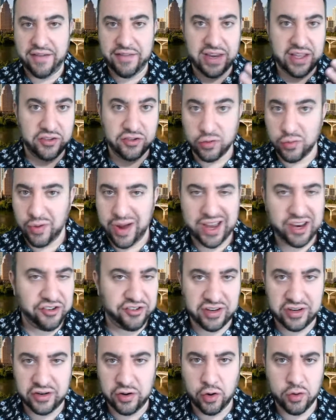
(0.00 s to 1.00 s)
any
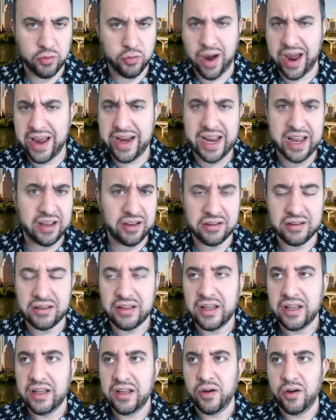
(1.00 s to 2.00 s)
direction or writing
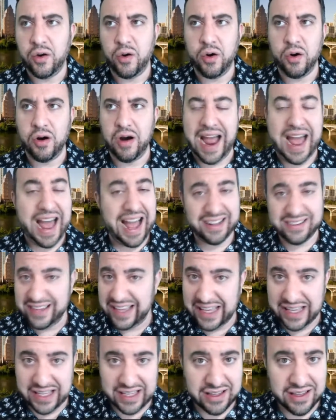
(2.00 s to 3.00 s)
or
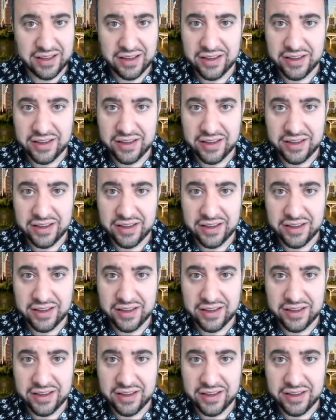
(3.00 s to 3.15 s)
acting,